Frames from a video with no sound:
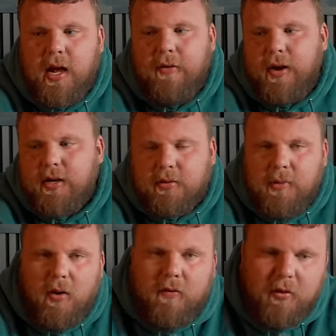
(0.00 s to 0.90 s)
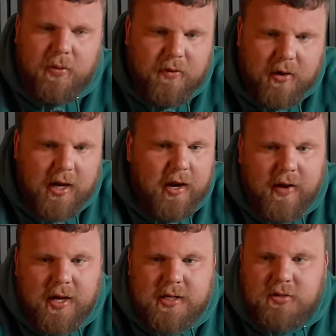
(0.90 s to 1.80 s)
I think my overall performance, I
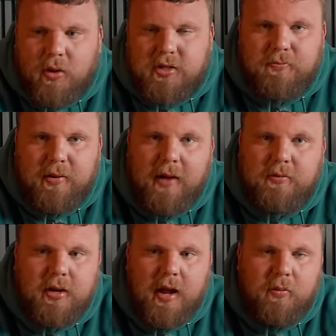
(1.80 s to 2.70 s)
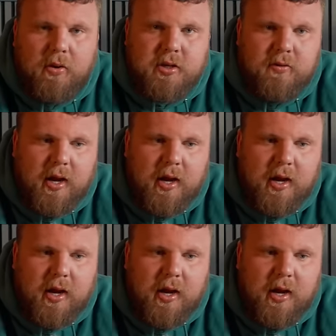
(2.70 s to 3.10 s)
think I just wasn't prepped enough, wasn't